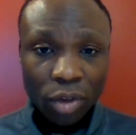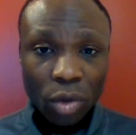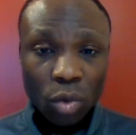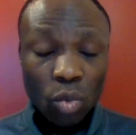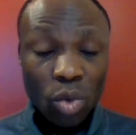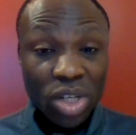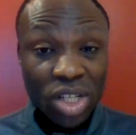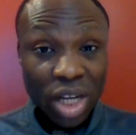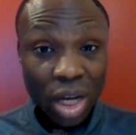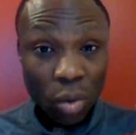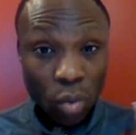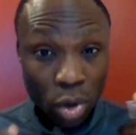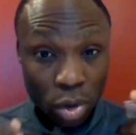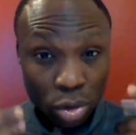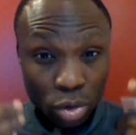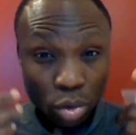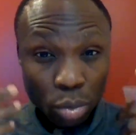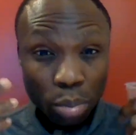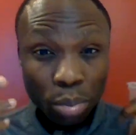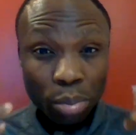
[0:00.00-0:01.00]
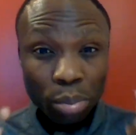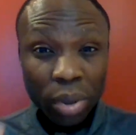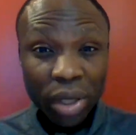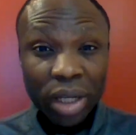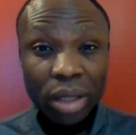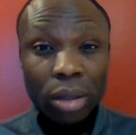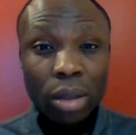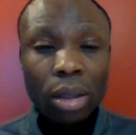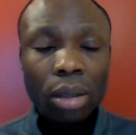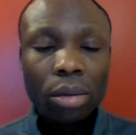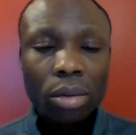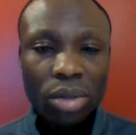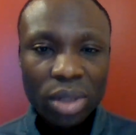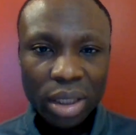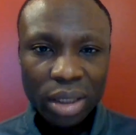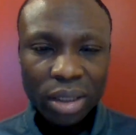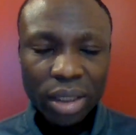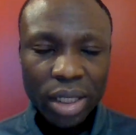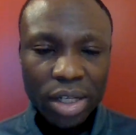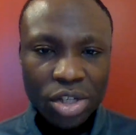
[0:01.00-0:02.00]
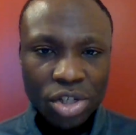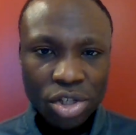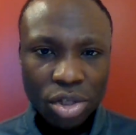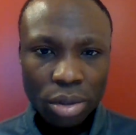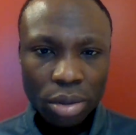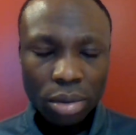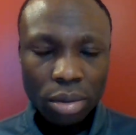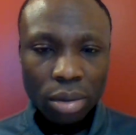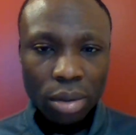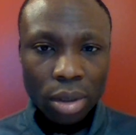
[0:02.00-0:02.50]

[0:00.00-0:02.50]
which i want to pay close attention